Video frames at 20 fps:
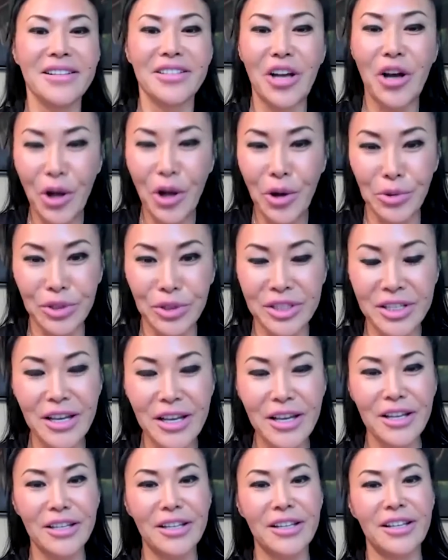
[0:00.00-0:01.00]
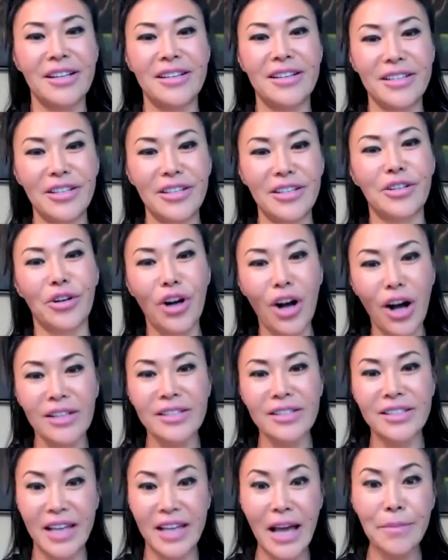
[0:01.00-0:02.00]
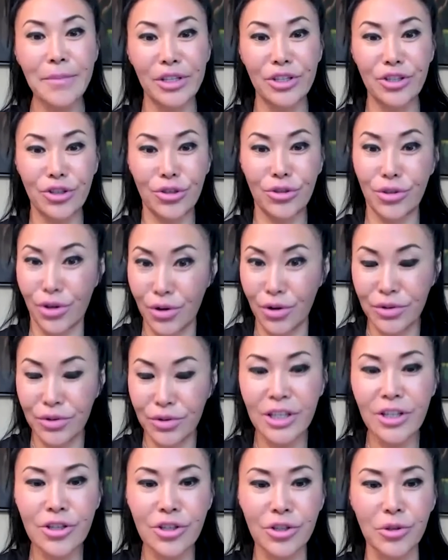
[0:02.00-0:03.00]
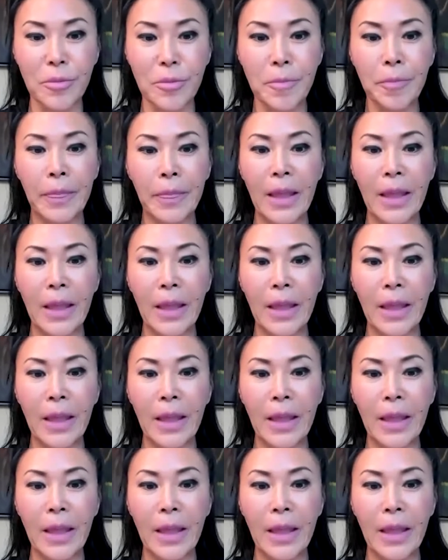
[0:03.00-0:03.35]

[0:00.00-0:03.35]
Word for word: the host, could cause damage to your own tissue.